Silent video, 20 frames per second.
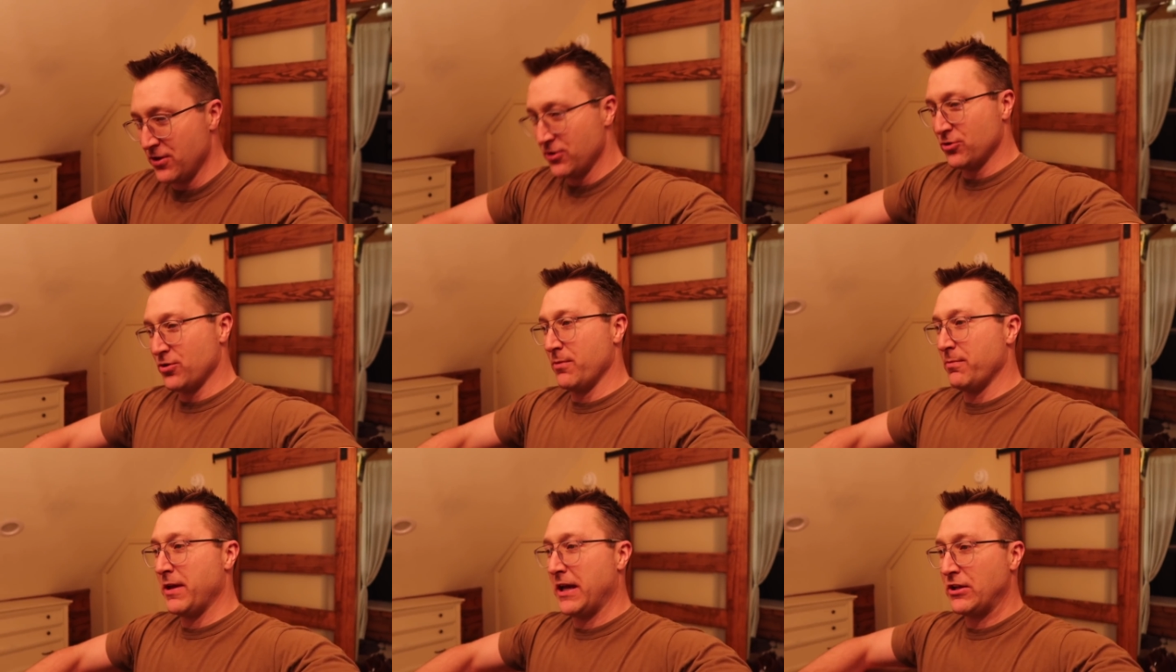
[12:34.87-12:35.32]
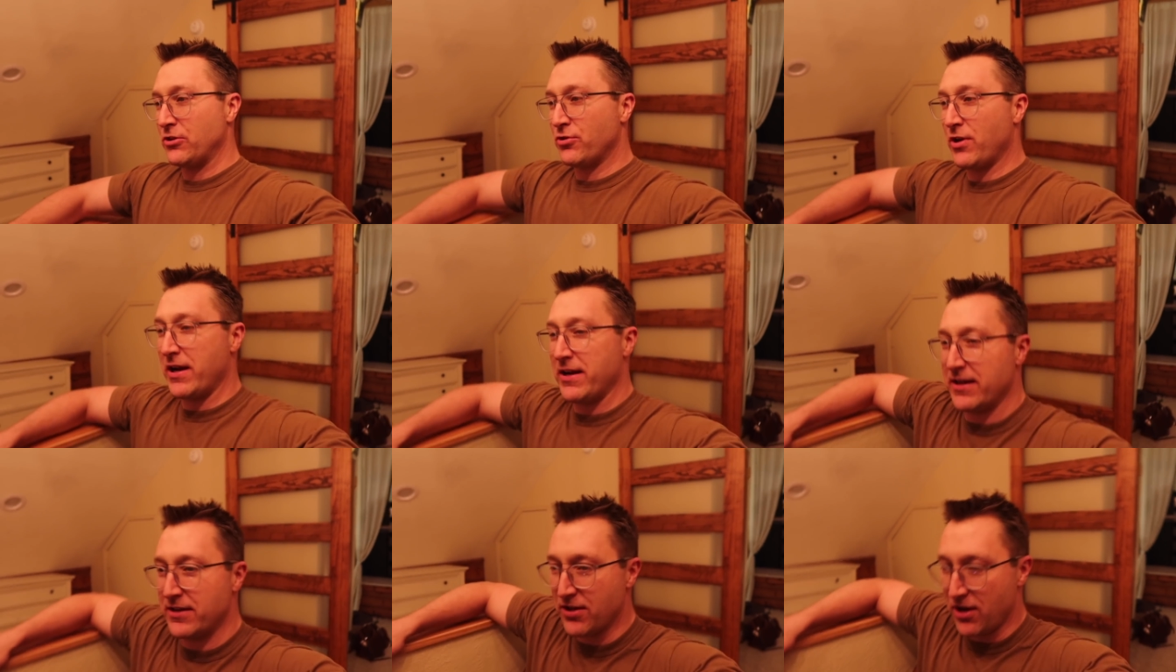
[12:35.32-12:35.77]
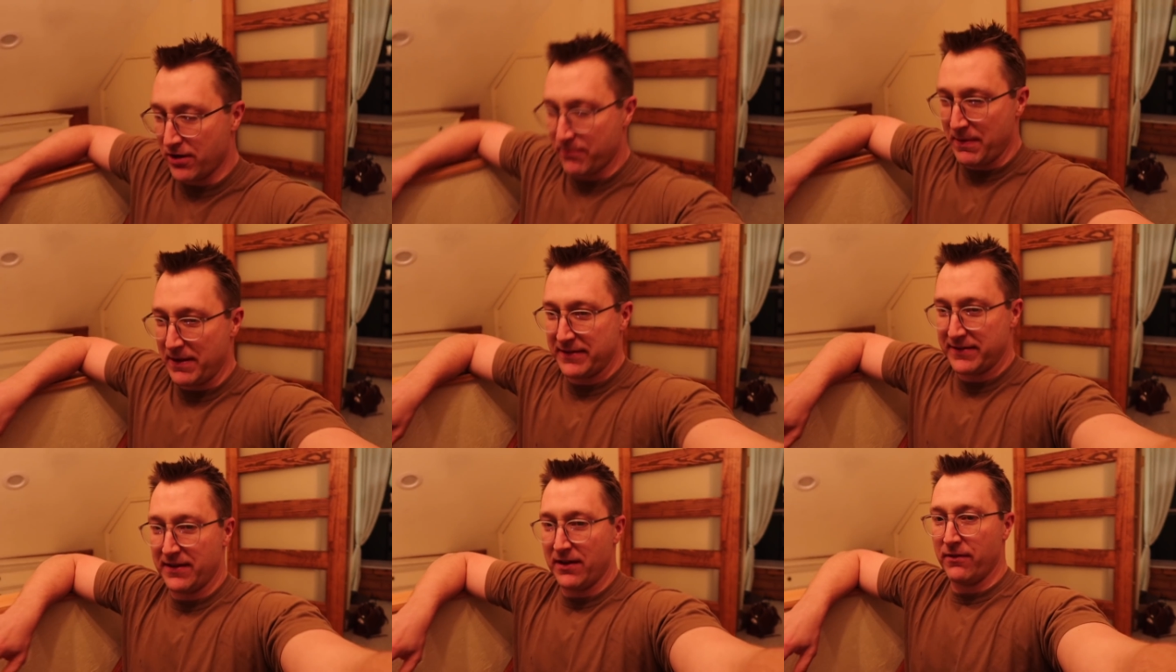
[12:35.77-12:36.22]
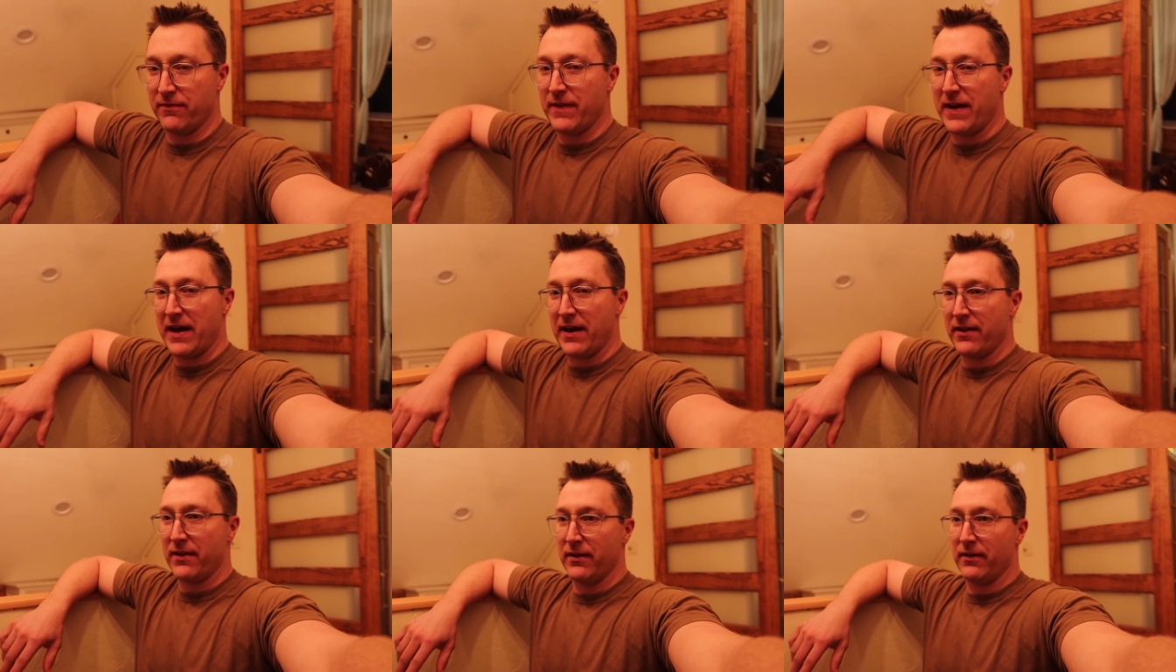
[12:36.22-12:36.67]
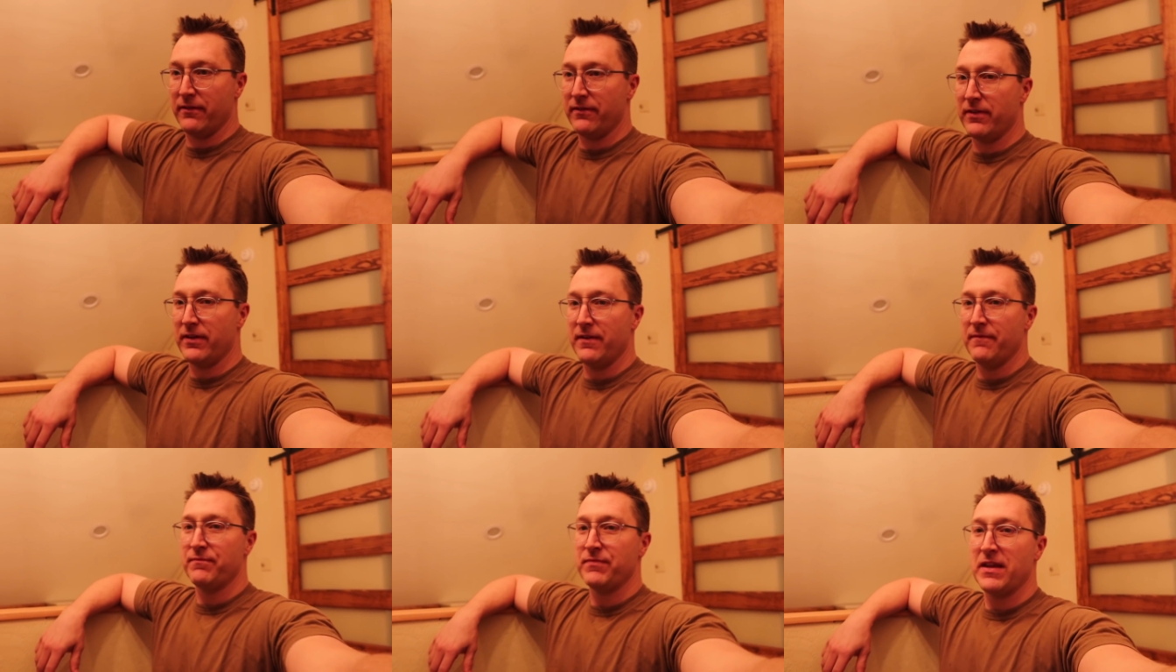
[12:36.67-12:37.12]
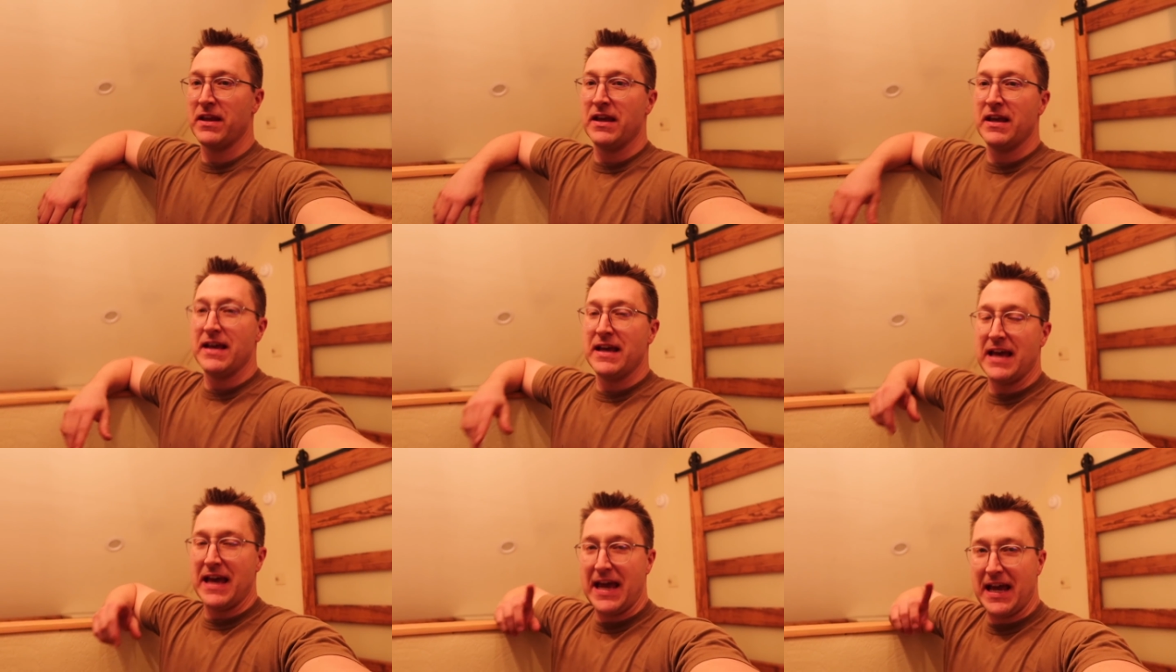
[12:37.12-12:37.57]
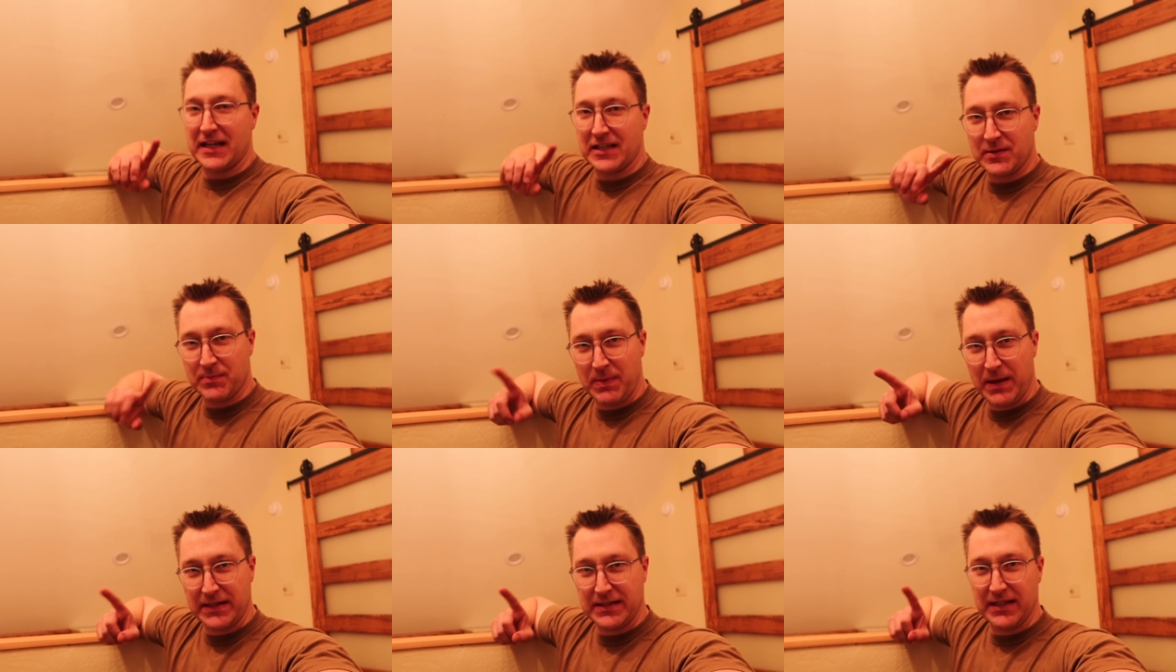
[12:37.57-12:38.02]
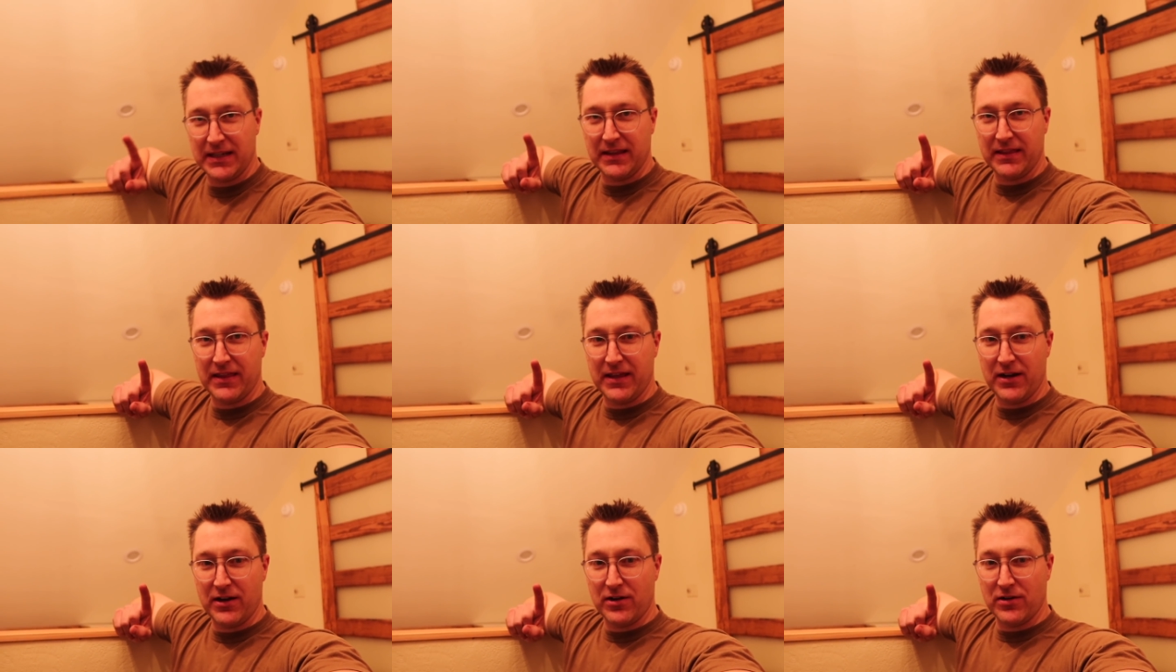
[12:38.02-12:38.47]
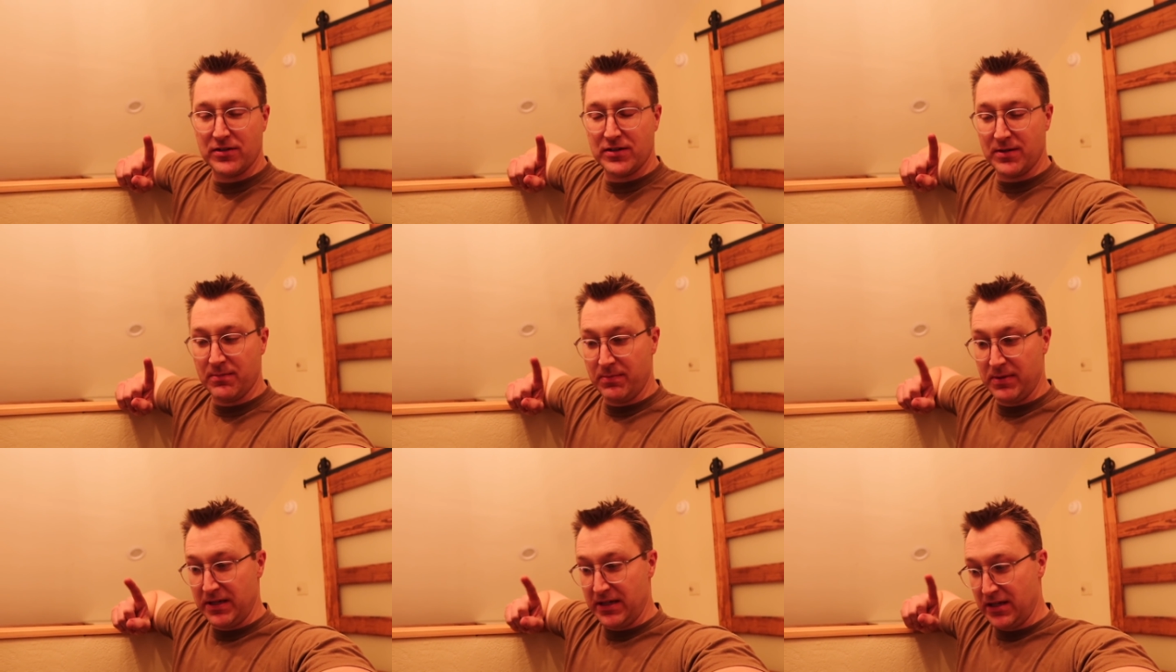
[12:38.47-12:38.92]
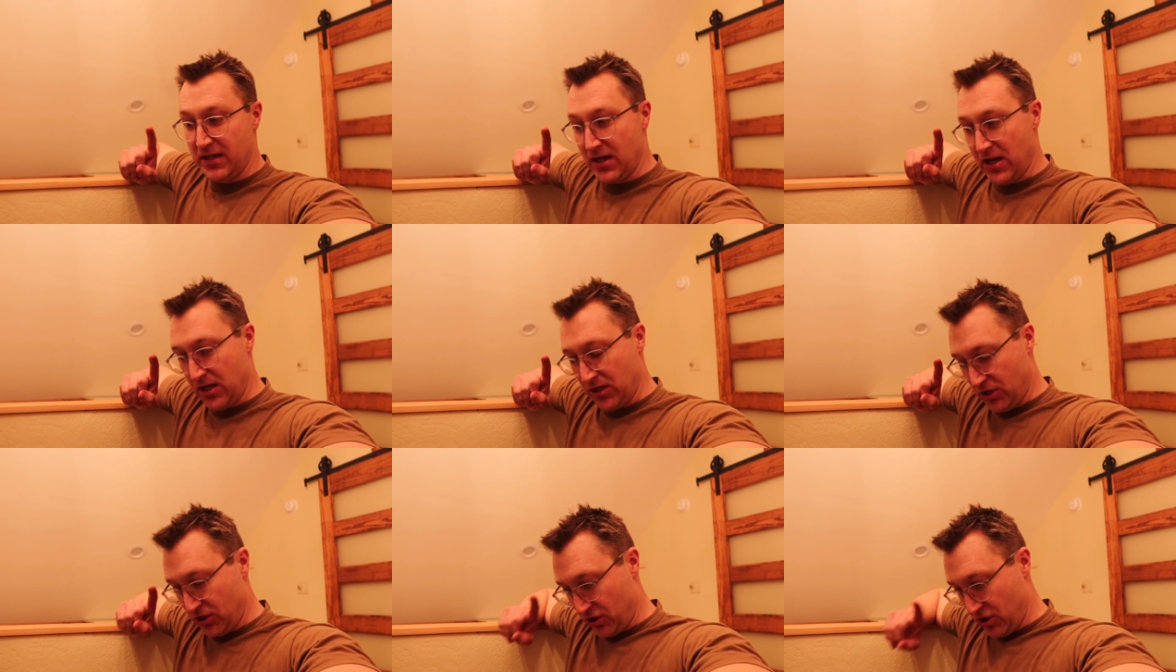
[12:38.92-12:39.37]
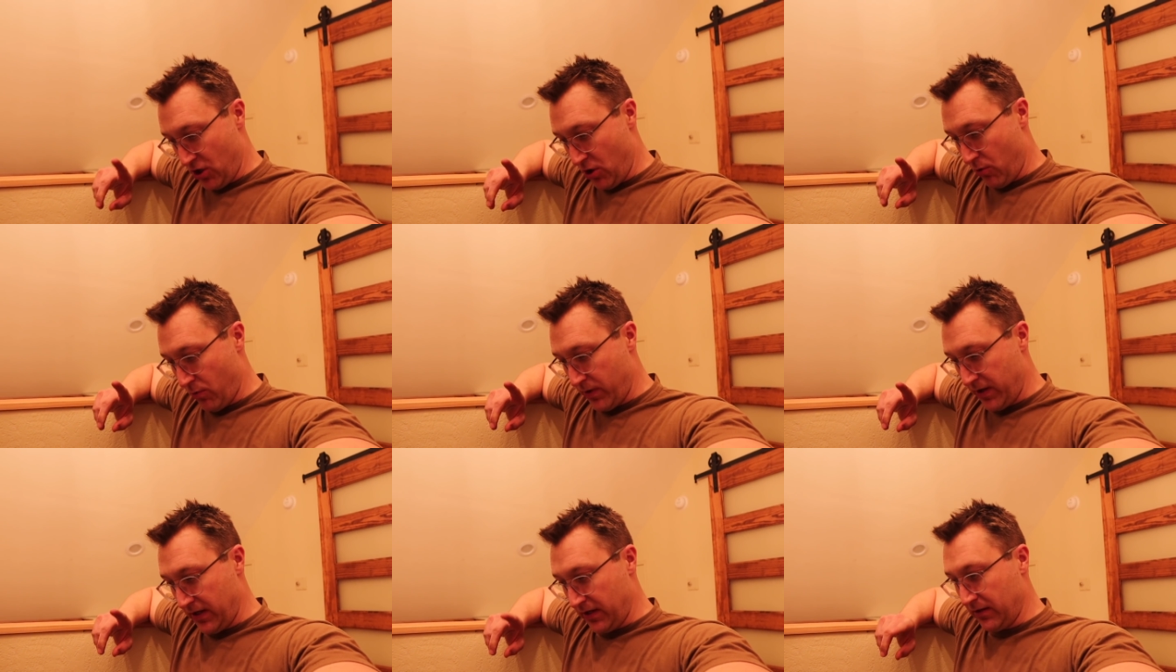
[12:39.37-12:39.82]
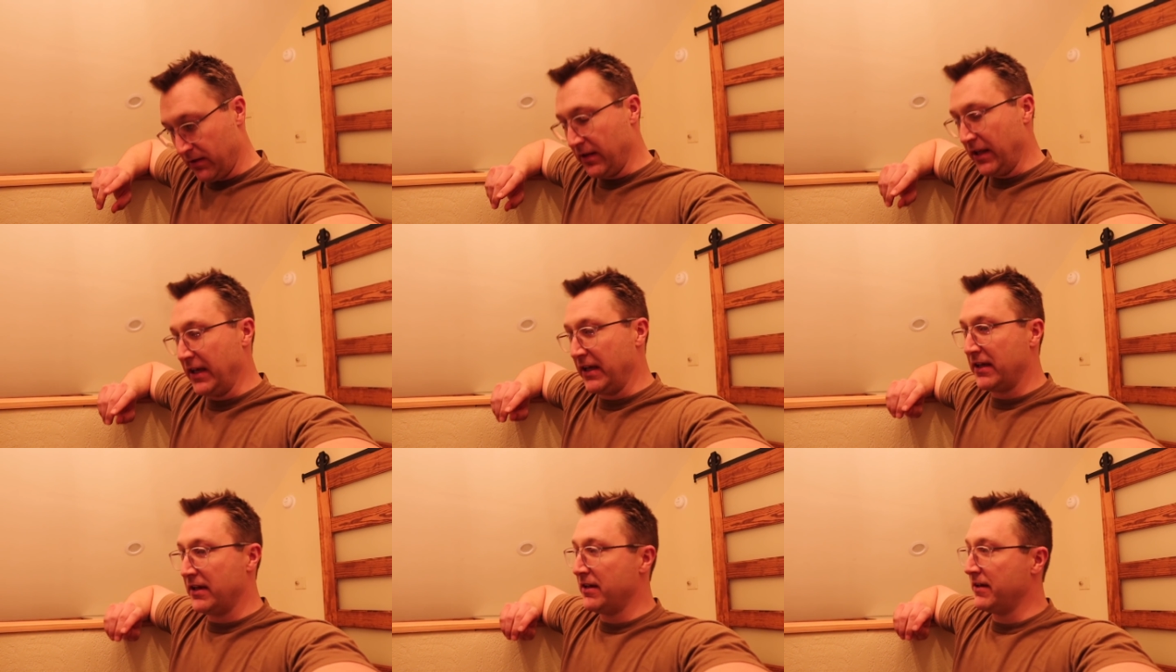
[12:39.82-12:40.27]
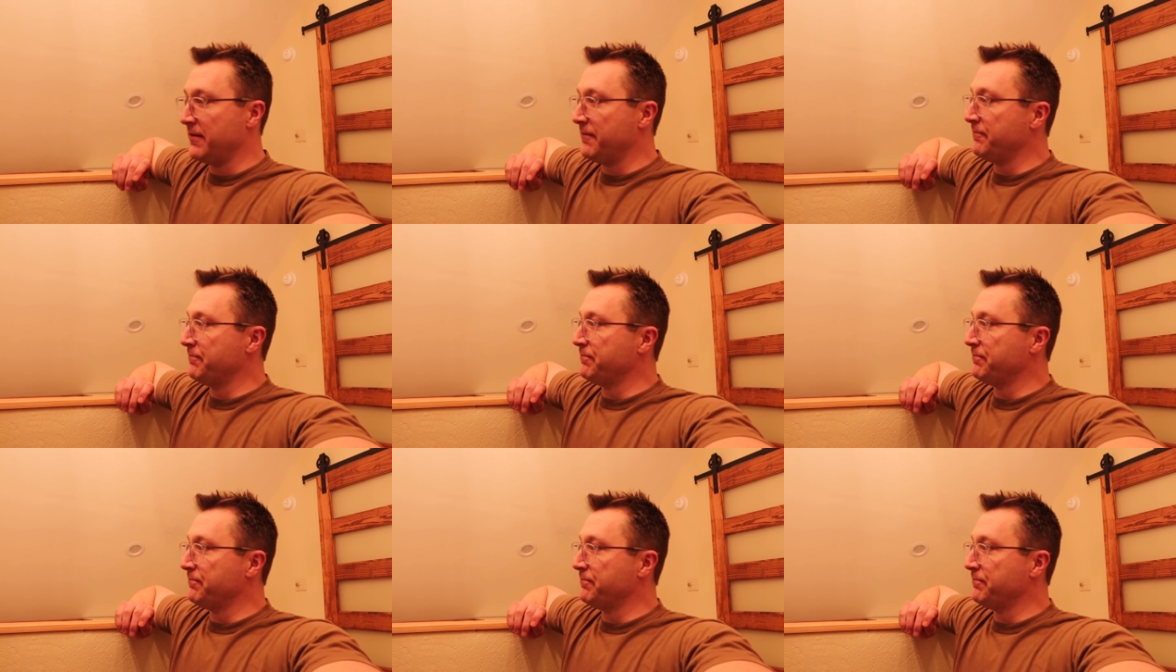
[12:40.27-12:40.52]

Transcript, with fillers: So I'm like trying to talk myself out of expecting there to be a showing like